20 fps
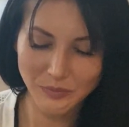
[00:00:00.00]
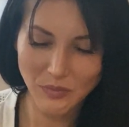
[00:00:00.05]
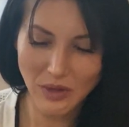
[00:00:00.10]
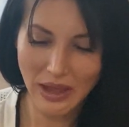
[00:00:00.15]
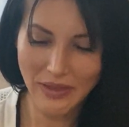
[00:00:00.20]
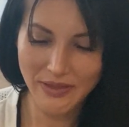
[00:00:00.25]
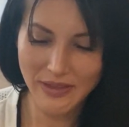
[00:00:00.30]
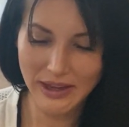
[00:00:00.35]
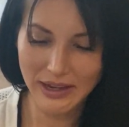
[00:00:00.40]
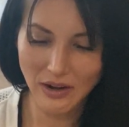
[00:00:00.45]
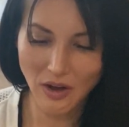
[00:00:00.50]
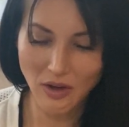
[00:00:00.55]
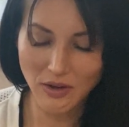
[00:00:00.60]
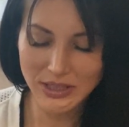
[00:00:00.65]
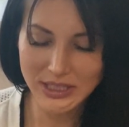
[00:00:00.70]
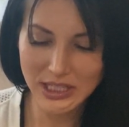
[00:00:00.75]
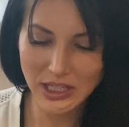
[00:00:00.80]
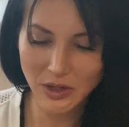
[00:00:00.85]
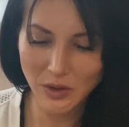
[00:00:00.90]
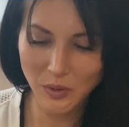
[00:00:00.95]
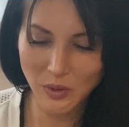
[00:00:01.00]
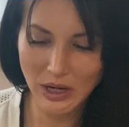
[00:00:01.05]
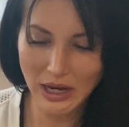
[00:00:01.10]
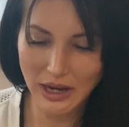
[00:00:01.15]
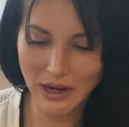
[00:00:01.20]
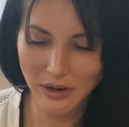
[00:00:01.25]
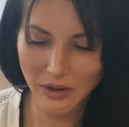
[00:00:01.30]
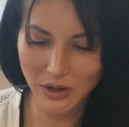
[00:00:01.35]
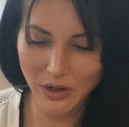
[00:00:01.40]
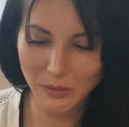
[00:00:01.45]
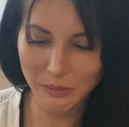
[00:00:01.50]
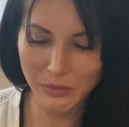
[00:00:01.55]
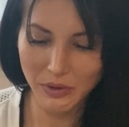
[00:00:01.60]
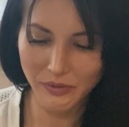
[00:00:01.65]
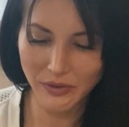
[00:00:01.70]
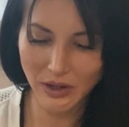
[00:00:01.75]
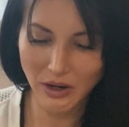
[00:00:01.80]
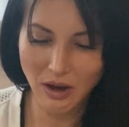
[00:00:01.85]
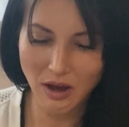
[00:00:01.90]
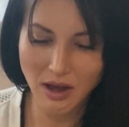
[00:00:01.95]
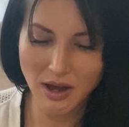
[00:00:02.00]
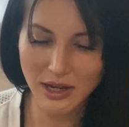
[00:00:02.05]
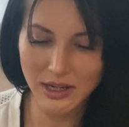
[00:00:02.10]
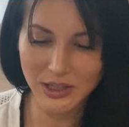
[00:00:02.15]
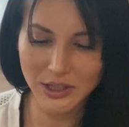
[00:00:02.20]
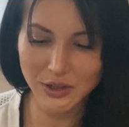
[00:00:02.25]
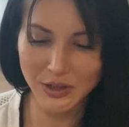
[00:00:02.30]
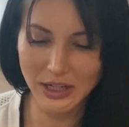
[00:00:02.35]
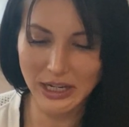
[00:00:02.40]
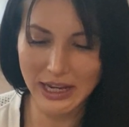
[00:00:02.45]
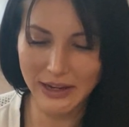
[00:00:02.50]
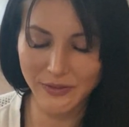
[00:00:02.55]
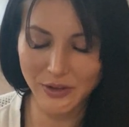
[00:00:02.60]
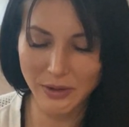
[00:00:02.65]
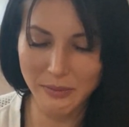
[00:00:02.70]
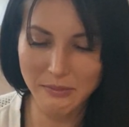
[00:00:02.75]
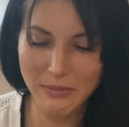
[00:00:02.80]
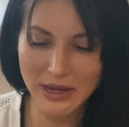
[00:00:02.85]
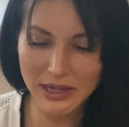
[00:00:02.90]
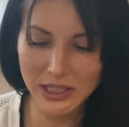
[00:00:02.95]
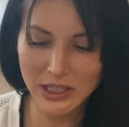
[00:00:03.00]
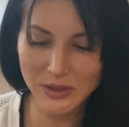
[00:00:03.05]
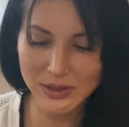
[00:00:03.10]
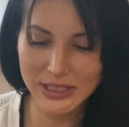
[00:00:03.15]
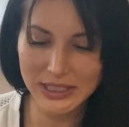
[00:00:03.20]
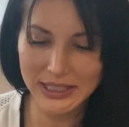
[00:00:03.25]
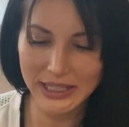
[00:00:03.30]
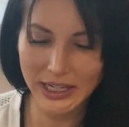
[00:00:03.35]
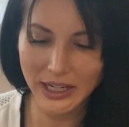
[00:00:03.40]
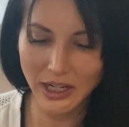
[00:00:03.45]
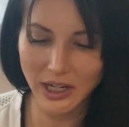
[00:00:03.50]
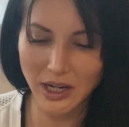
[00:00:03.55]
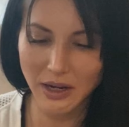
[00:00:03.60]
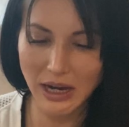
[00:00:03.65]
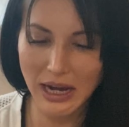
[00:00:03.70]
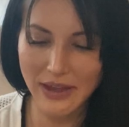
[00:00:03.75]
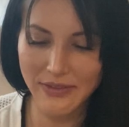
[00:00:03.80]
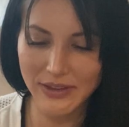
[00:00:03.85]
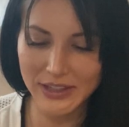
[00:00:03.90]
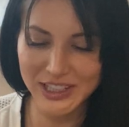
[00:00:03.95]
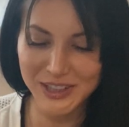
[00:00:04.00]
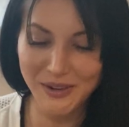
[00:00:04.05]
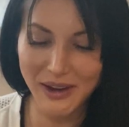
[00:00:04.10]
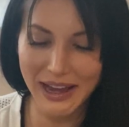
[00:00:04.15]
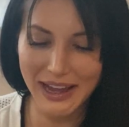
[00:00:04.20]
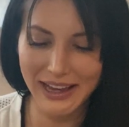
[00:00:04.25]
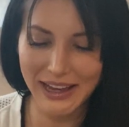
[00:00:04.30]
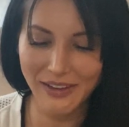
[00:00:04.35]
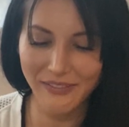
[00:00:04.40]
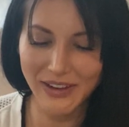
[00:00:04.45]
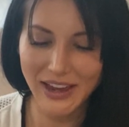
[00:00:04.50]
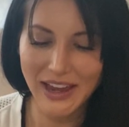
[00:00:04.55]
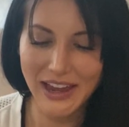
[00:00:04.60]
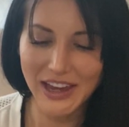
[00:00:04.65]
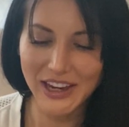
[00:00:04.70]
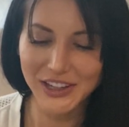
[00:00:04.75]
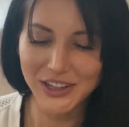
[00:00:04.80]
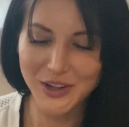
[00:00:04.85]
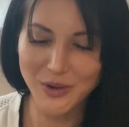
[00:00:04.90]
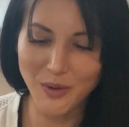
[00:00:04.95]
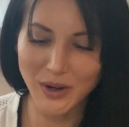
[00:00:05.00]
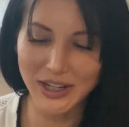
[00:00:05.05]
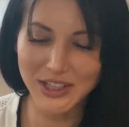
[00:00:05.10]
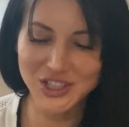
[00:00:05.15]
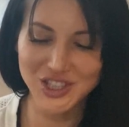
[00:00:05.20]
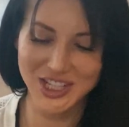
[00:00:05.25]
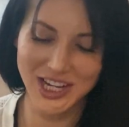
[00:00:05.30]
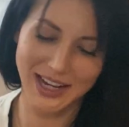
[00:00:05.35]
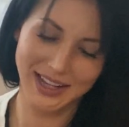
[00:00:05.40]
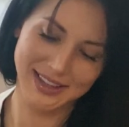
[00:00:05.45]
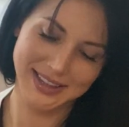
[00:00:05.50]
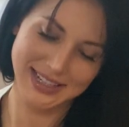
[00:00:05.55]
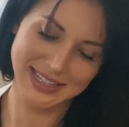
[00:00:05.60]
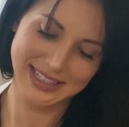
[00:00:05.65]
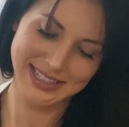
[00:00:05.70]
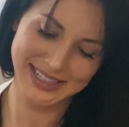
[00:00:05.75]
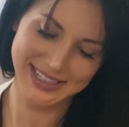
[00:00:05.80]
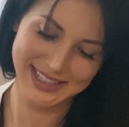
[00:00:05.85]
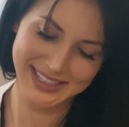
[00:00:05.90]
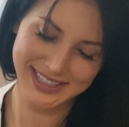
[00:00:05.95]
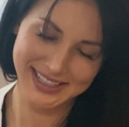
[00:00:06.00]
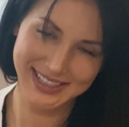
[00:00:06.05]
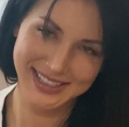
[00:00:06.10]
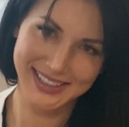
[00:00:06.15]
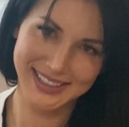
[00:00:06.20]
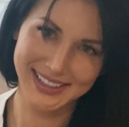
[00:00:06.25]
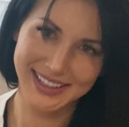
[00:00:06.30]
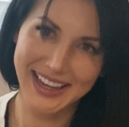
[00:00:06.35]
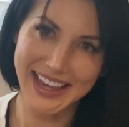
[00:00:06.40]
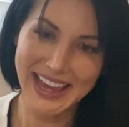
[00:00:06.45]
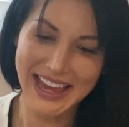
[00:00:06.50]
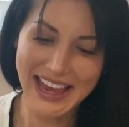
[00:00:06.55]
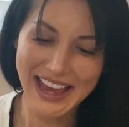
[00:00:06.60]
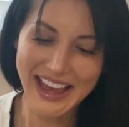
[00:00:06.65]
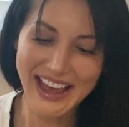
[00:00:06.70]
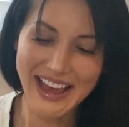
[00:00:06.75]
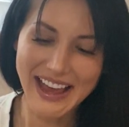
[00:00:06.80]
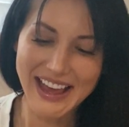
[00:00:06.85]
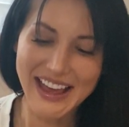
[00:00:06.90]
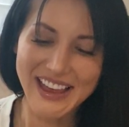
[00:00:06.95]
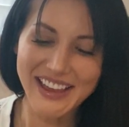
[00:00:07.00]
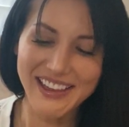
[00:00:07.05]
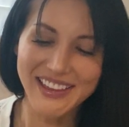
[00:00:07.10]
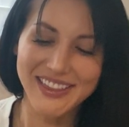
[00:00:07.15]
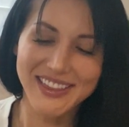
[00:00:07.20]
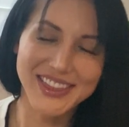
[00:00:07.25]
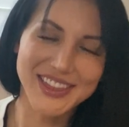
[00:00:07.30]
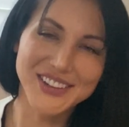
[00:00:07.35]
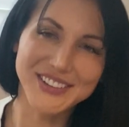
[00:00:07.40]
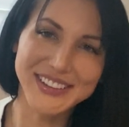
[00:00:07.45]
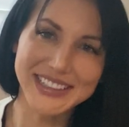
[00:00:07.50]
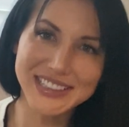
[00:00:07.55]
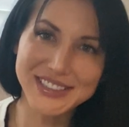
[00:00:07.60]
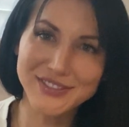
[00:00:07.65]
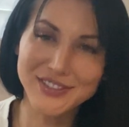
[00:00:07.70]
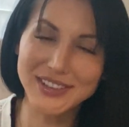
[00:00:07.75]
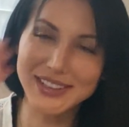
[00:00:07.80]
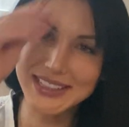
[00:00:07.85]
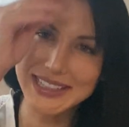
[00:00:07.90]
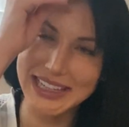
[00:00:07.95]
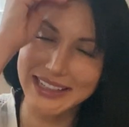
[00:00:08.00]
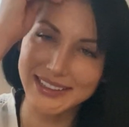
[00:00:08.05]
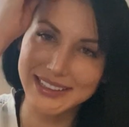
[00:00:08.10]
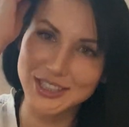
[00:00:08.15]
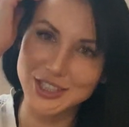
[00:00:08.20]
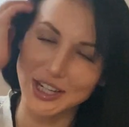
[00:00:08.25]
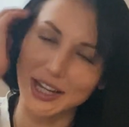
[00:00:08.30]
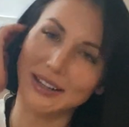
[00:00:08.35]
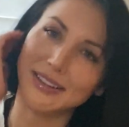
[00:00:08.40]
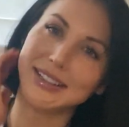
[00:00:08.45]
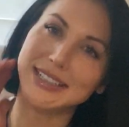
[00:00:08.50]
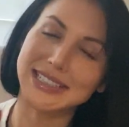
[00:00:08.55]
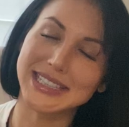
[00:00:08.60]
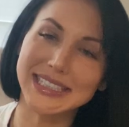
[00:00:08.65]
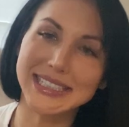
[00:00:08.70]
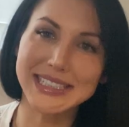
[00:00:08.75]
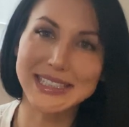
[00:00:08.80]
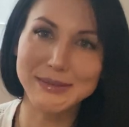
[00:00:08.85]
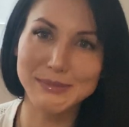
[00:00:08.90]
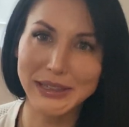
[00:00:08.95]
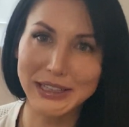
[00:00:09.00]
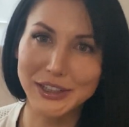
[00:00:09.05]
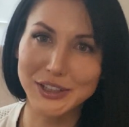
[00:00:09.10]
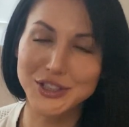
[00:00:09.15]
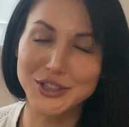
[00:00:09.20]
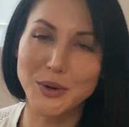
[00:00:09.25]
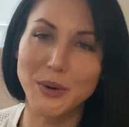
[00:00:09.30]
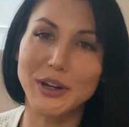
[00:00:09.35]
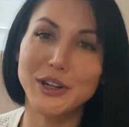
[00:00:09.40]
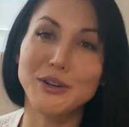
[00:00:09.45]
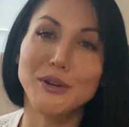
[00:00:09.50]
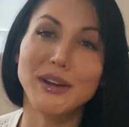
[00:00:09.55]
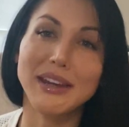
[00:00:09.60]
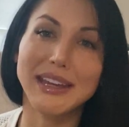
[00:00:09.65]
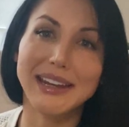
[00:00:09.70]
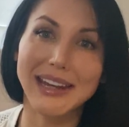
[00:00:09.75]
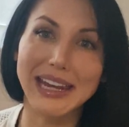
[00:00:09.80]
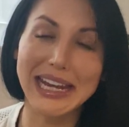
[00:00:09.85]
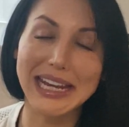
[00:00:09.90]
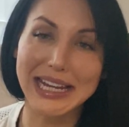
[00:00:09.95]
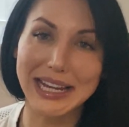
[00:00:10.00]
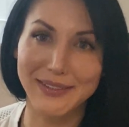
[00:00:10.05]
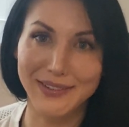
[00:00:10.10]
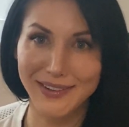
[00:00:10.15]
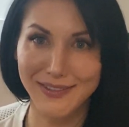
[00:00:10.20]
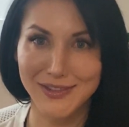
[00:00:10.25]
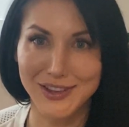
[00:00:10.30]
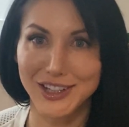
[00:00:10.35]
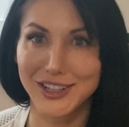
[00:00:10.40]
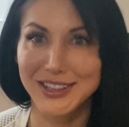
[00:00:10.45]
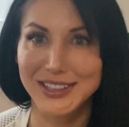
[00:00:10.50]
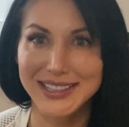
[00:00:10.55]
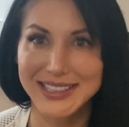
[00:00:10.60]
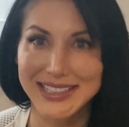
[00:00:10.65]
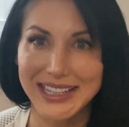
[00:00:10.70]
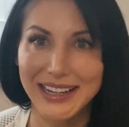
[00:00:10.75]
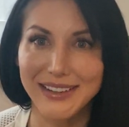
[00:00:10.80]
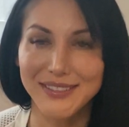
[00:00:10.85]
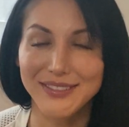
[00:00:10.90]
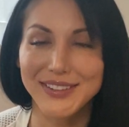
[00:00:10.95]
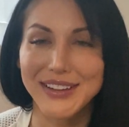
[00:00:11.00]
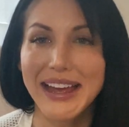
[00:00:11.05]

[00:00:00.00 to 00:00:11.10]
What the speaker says: And then also, moving on, you're going to have your menus in here, and then you have your checklist. The reason for the daily checklist is to make sure you're getting enough of the good stuff.